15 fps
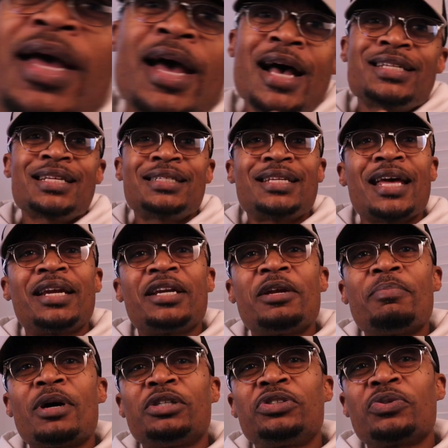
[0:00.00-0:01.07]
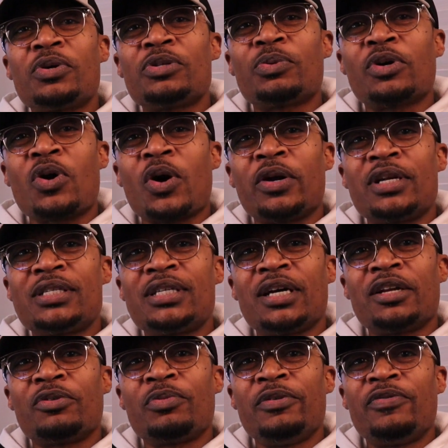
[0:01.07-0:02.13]
As I stated in my short regarding the
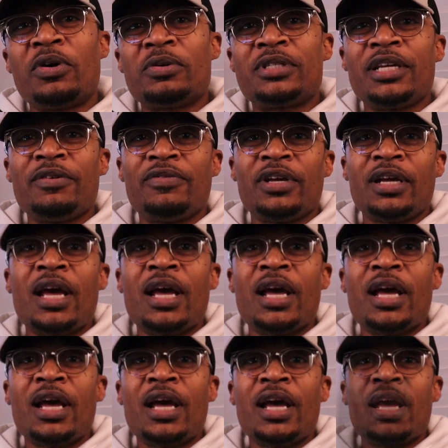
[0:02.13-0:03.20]
sale of Revolt T V, Diddy